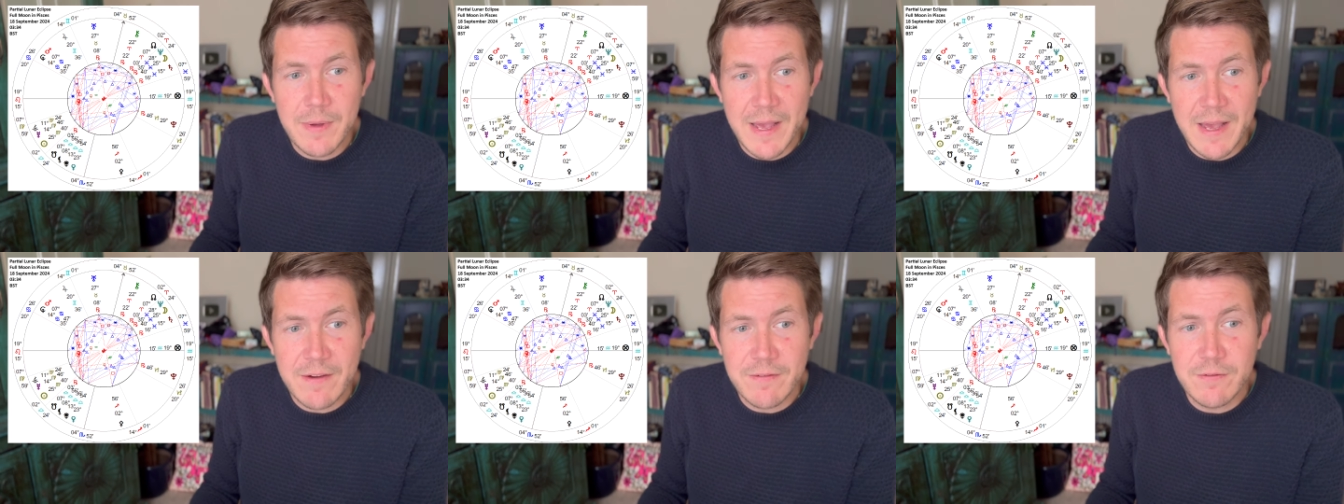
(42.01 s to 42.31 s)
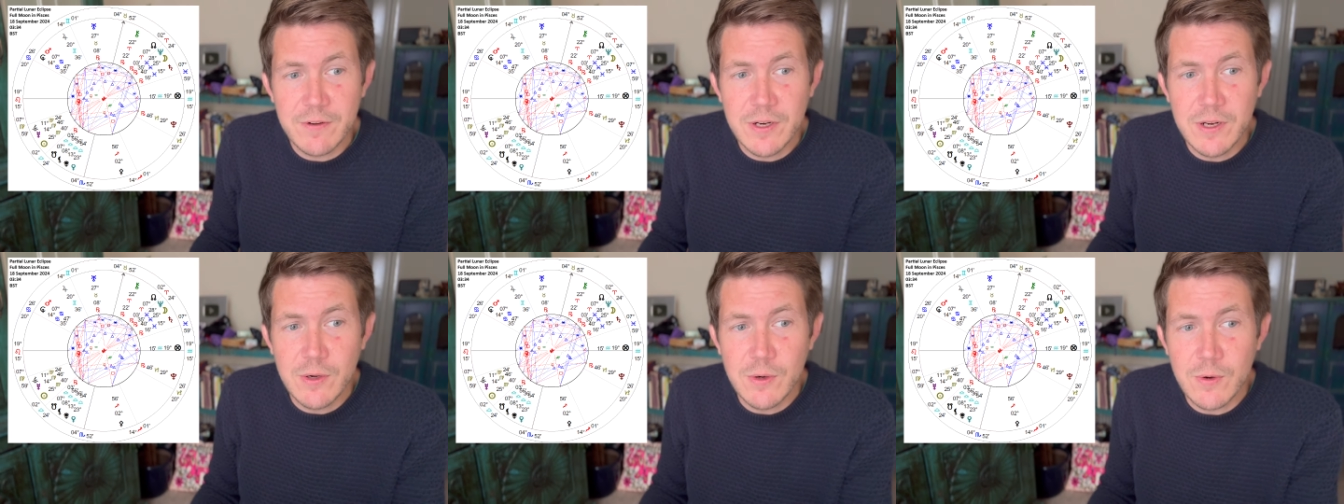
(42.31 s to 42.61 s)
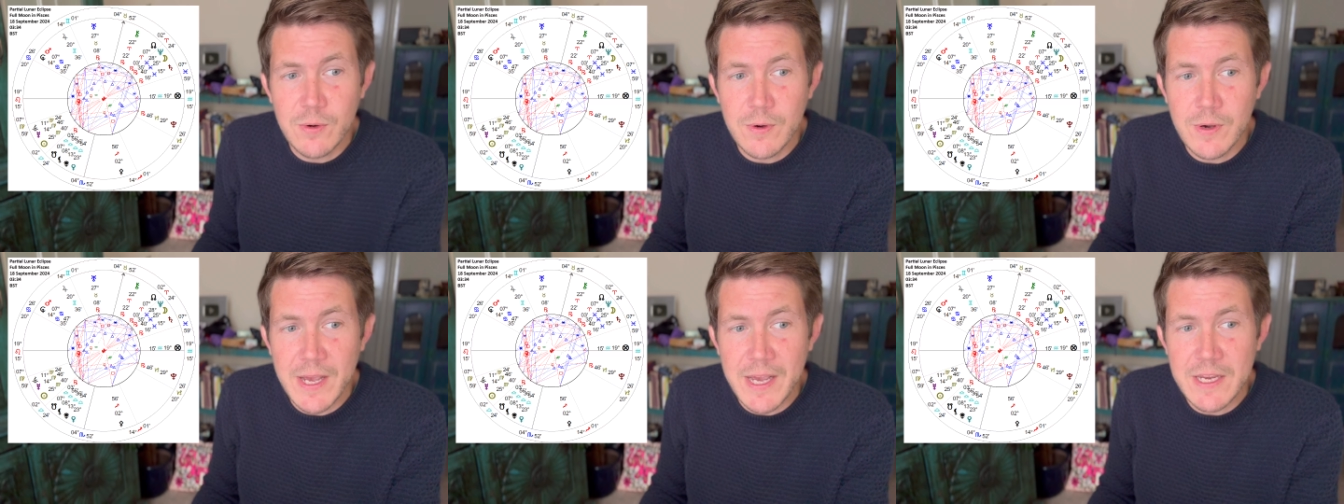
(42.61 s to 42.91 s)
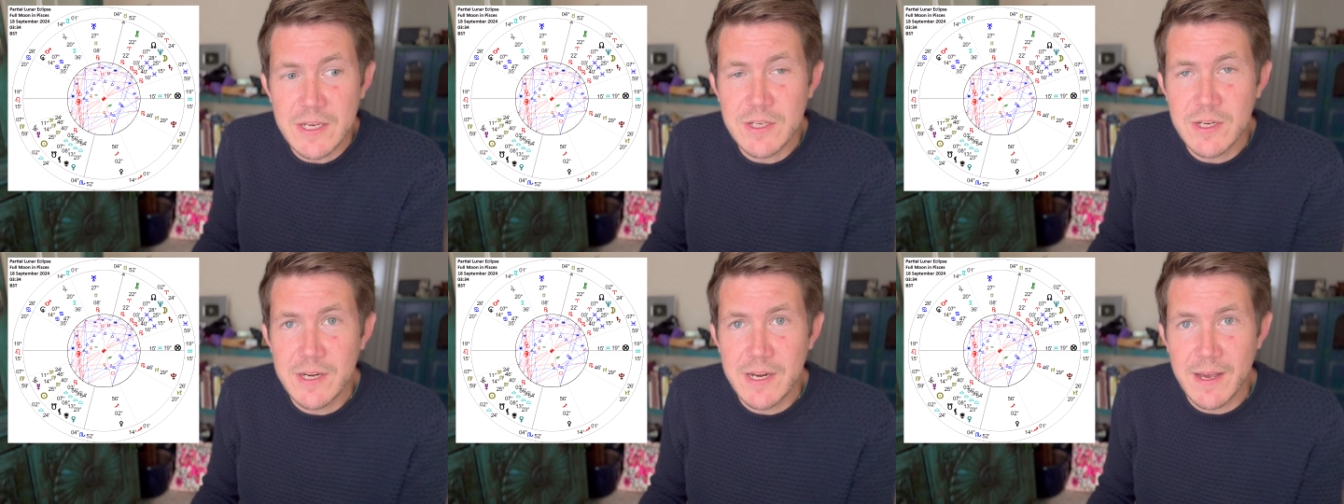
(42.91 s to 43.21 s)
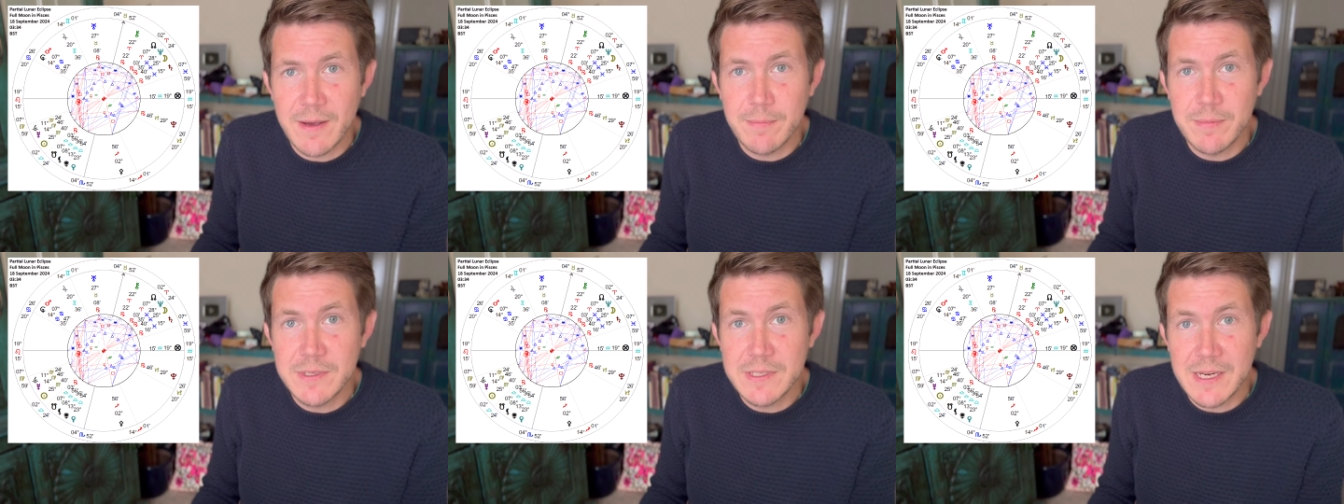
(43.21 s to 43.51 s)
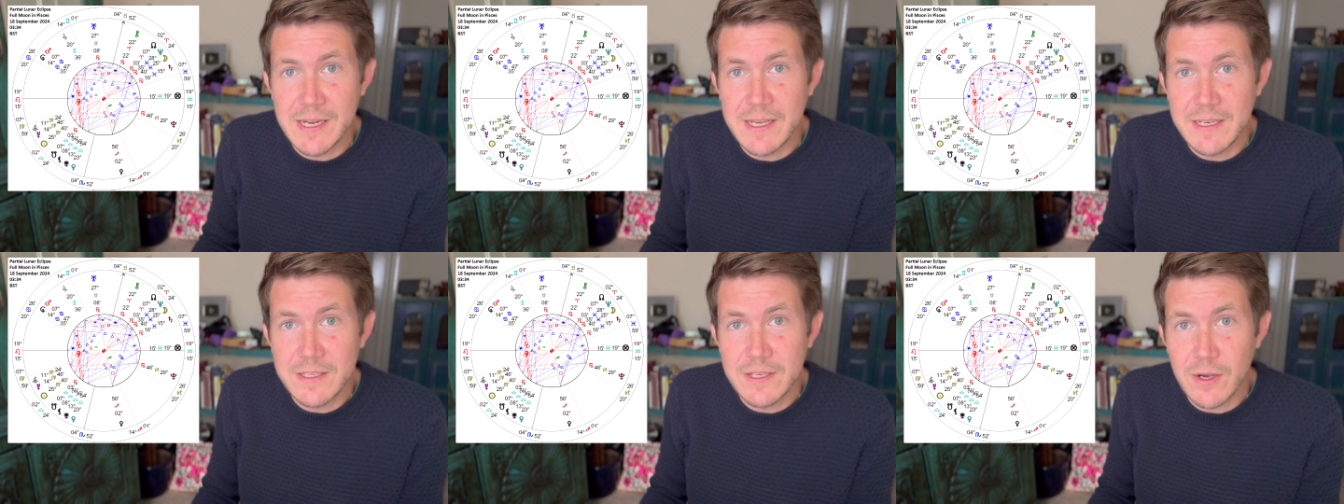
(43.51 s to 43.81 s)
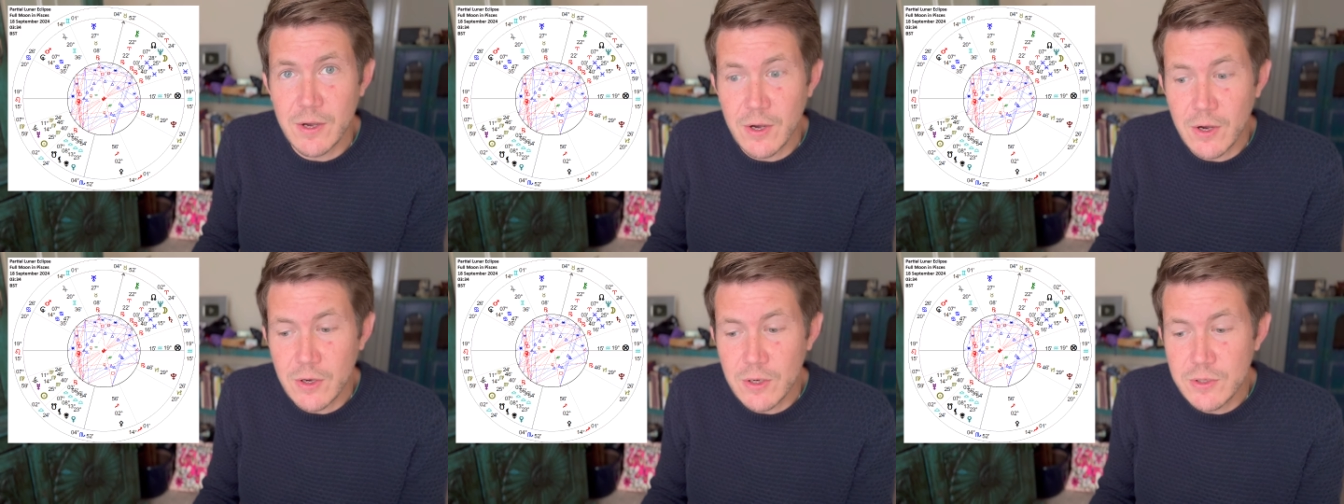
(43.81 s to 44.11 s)
Africa, or Asia, it happens later
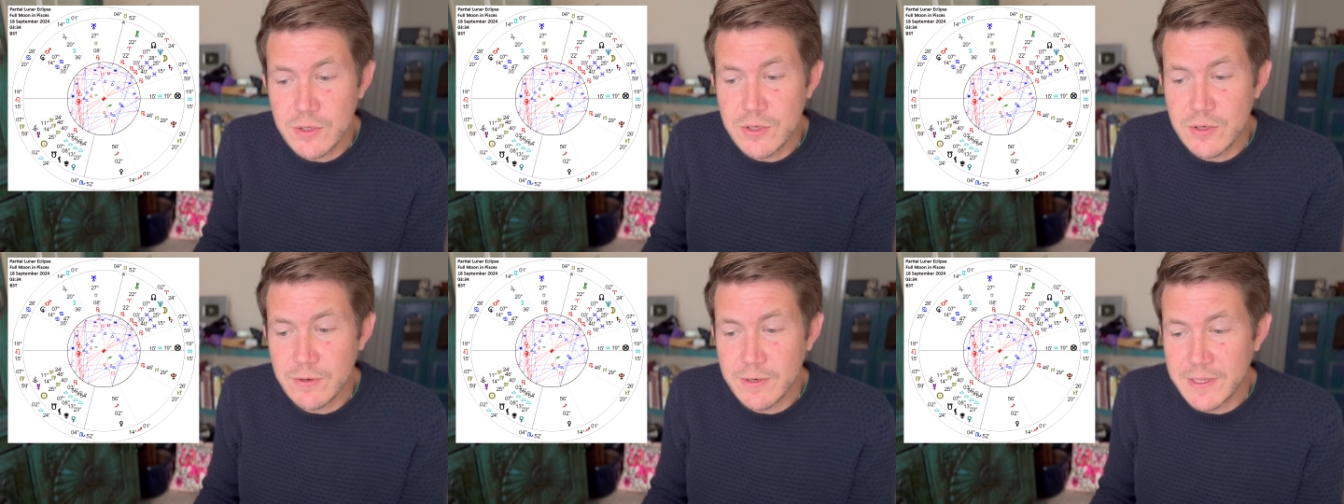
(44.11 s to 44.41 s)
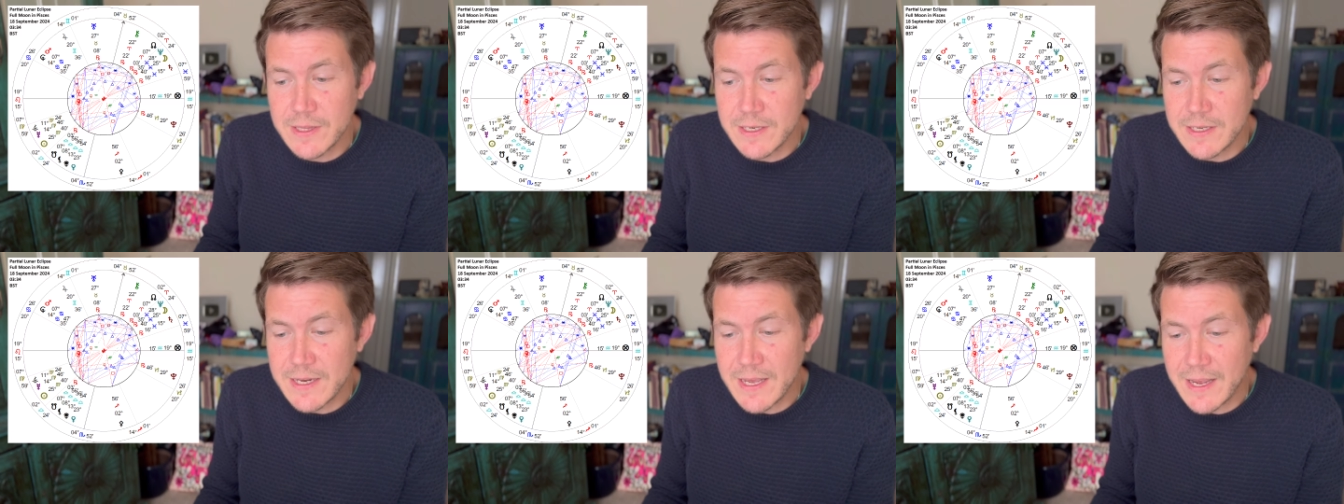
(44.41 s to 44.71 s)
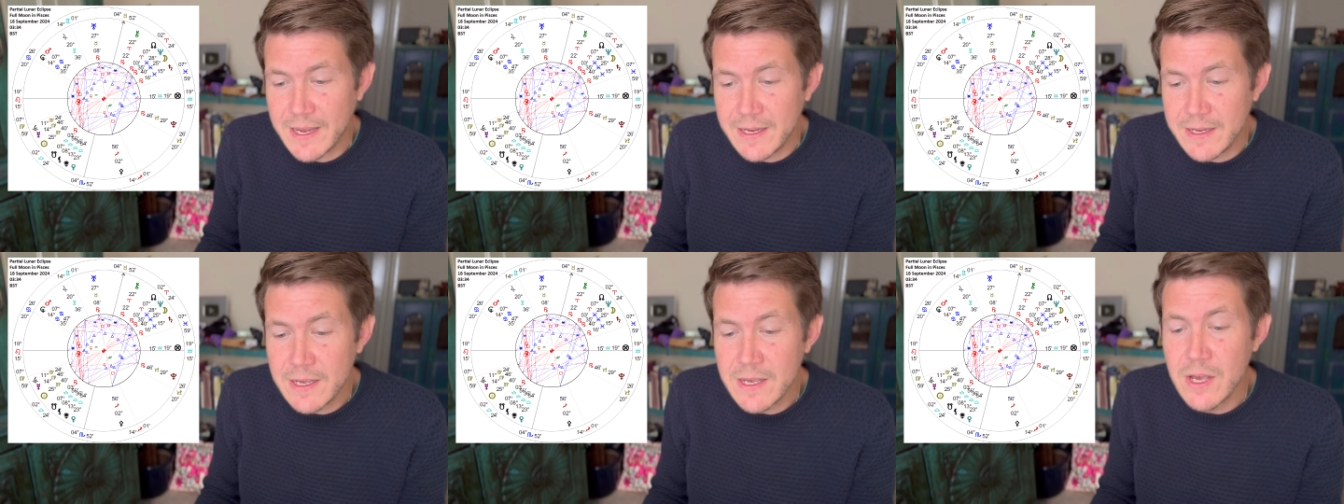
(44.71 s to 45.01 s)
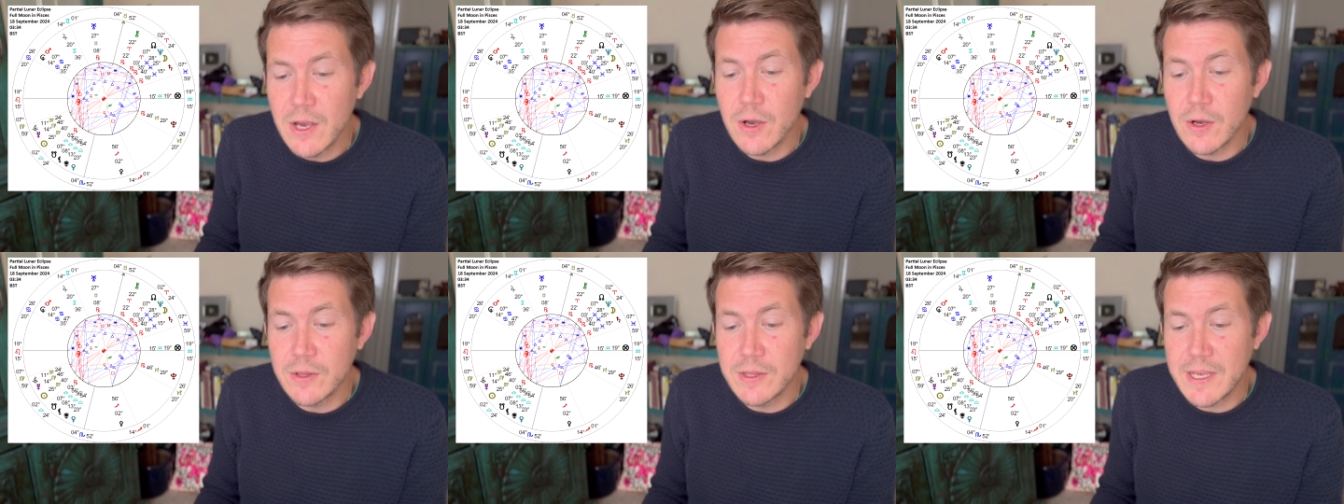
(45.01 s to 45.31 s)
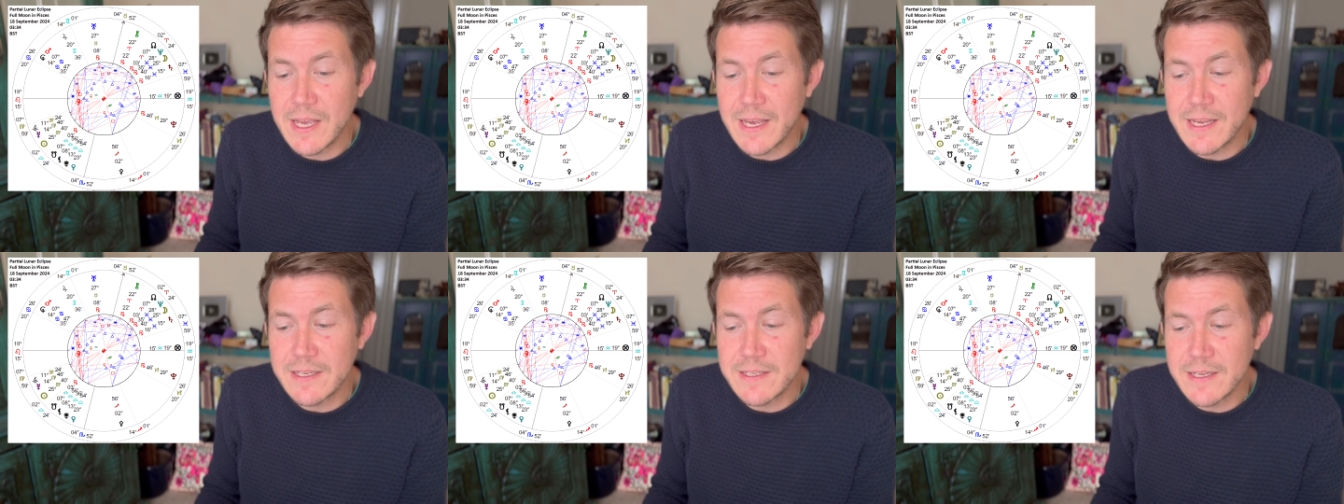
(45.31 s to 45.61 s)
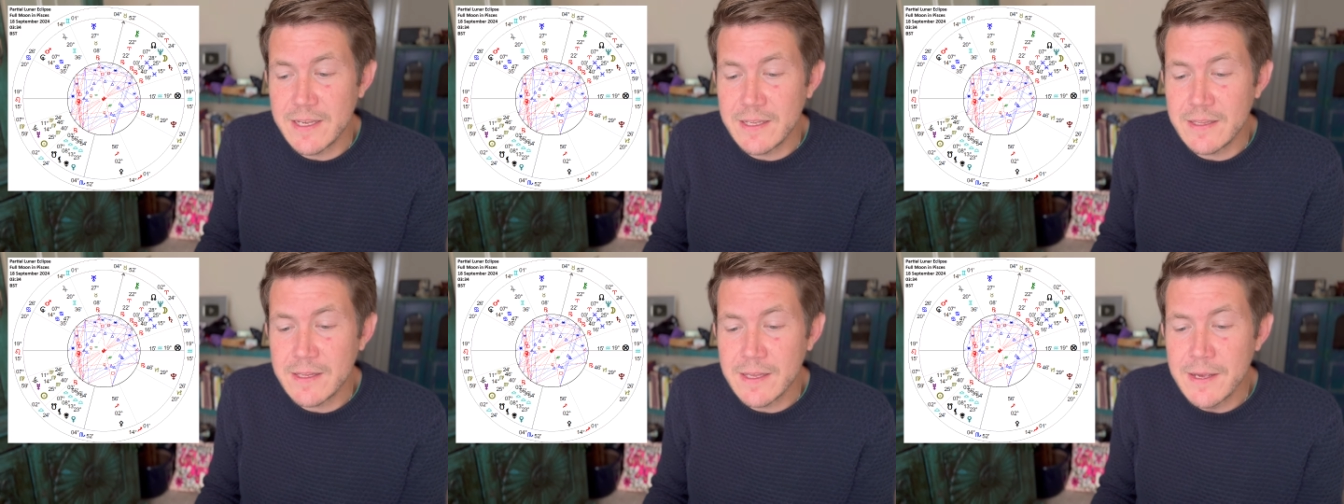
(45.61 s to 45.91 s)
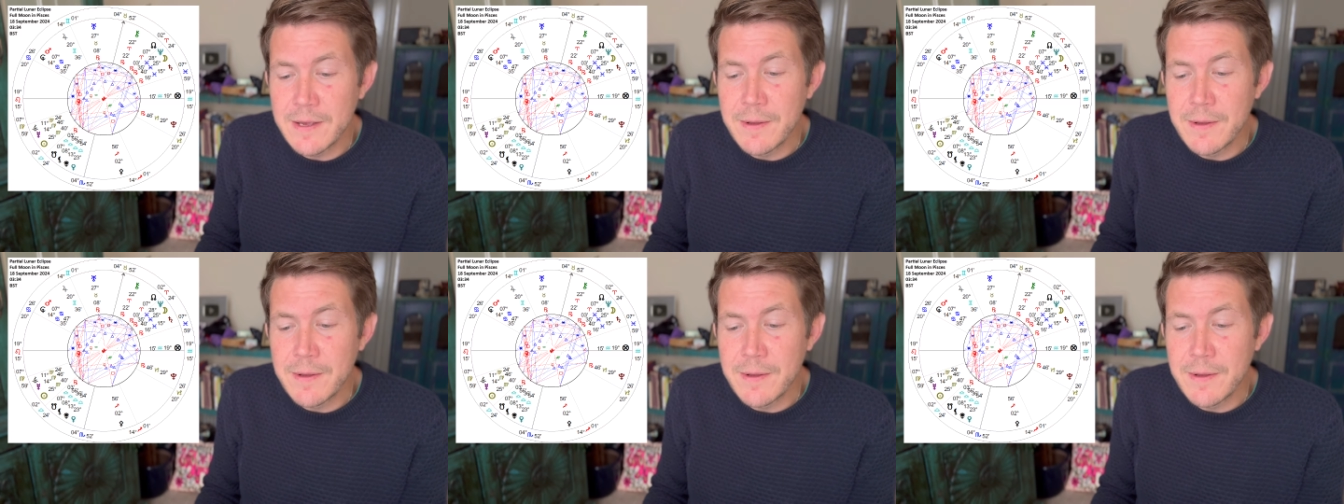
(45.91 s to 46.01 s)
on during the day on the 18th.